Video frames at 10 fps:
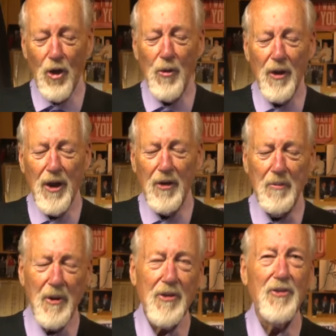
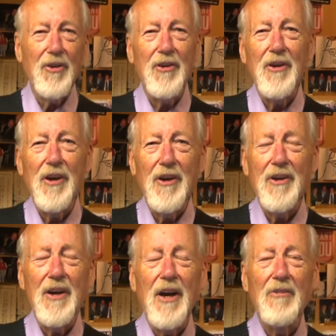helmets, and uh,
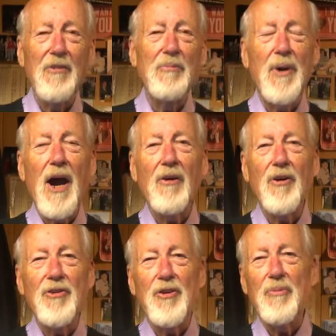kind of
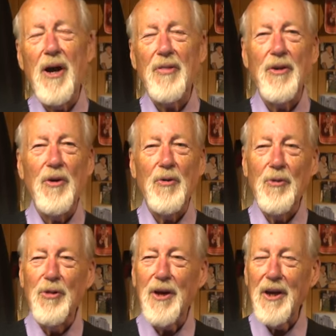embarrassed about the whole
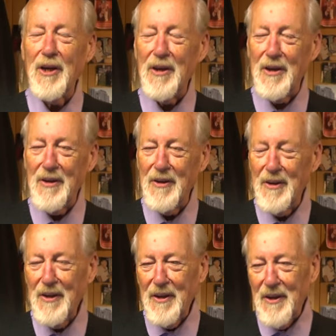thing, uh,
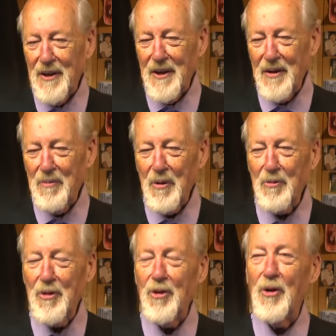uh, but
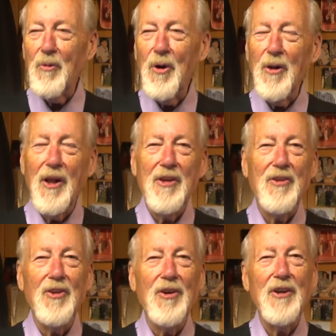we thought, well,
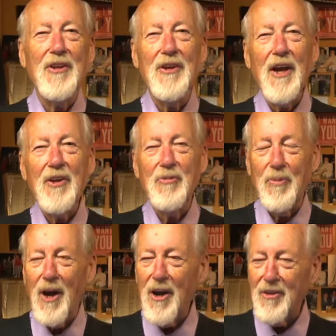let's look in the next
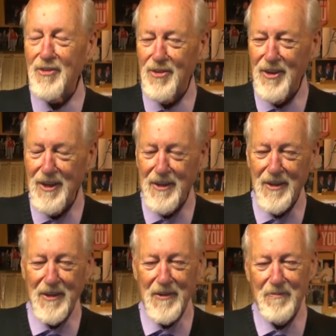box,
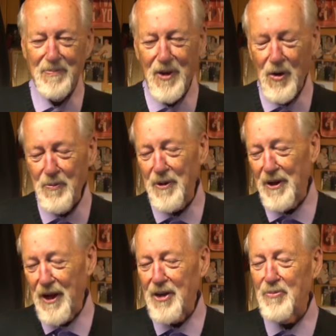and uh, open
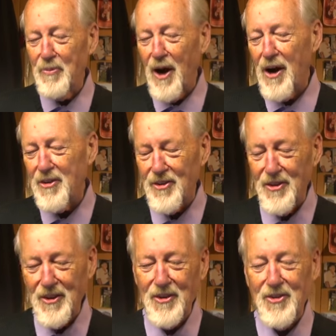the next box,
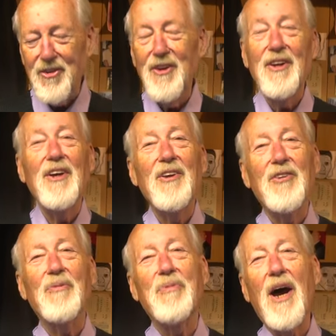and there's
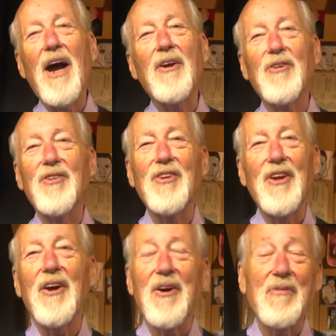some daggers in
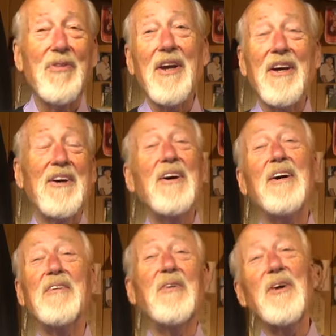there, and I'm thinking,
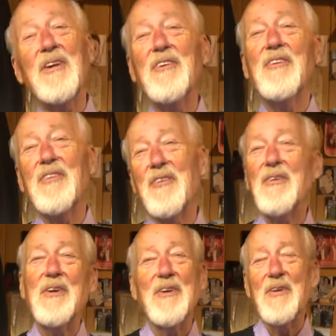oh boy, this is
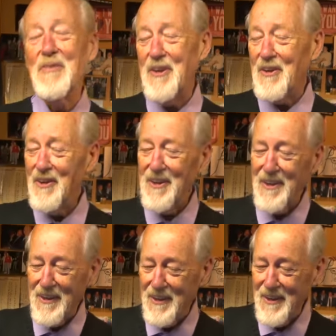really going to be good.
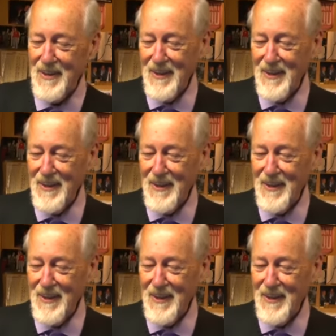And uh,